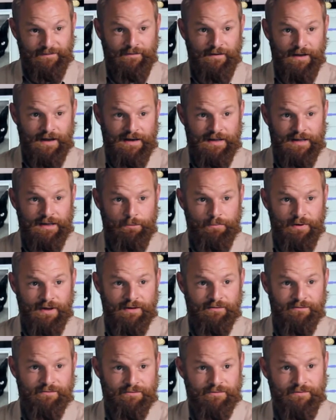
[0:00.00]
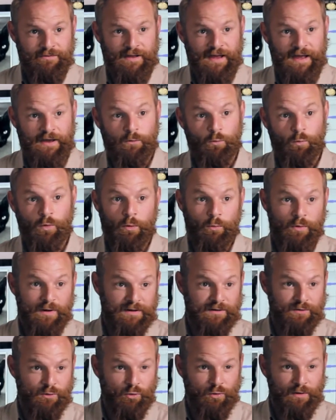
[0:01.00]
slightly above what
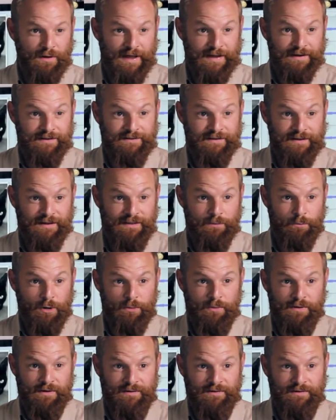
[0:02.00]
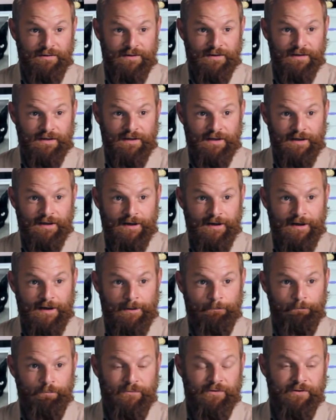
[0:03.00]
we'd call HD at the moment.
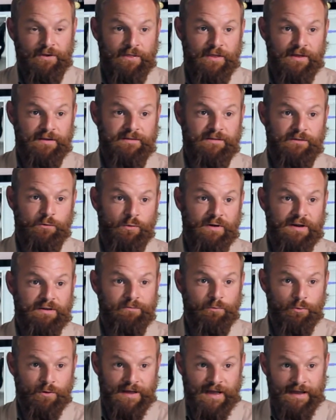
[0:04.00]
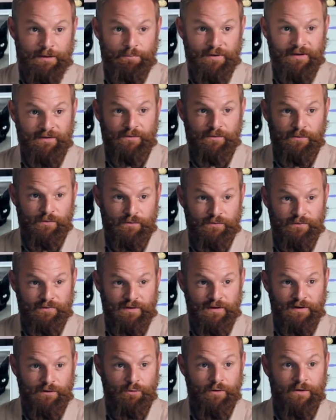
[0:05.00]
So that's 2048
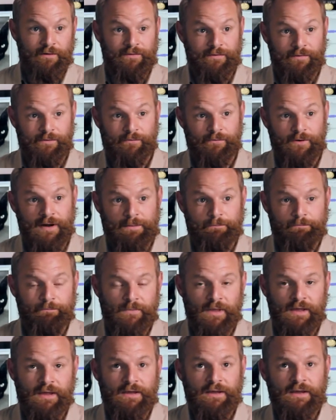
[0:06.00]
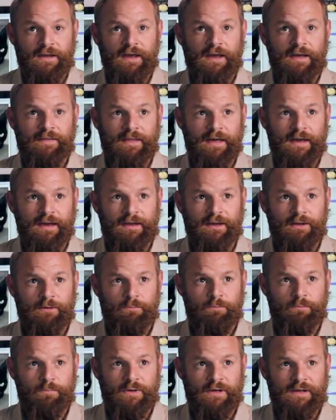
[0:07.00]
pixels across the frame, and that
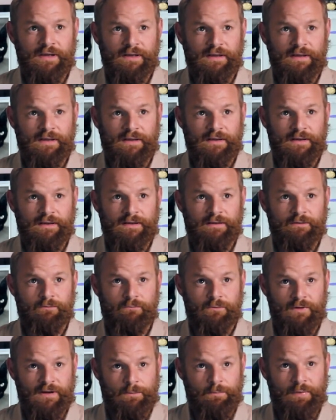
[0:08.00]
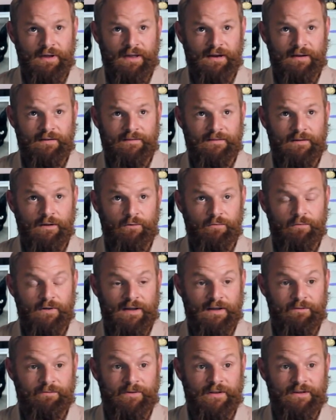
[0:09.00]
can be really big in itself.
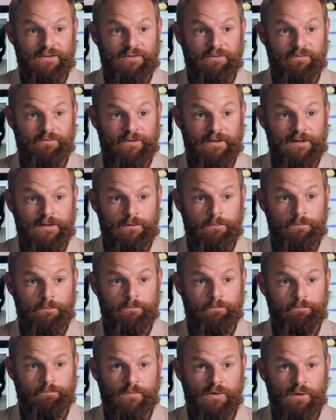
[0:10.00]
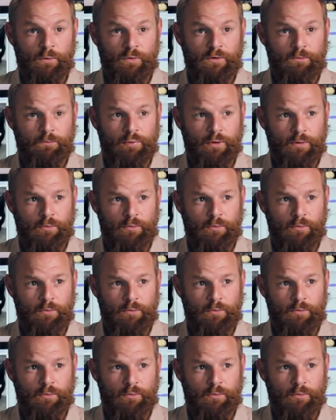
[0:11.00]
Like a feature film would